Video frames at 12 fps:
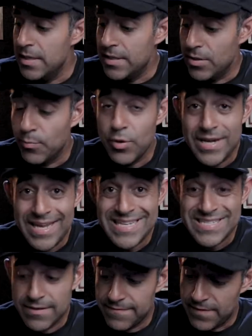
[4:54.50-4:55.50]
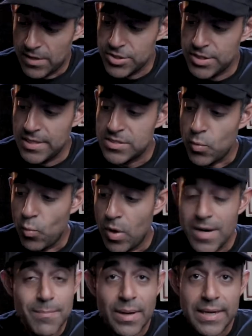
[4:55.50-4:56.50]
They're pretty easy to function. It's a
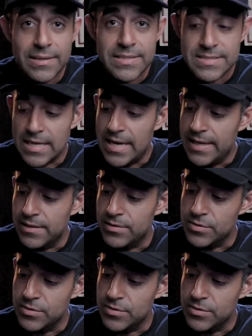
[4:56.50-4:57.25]
1-button design.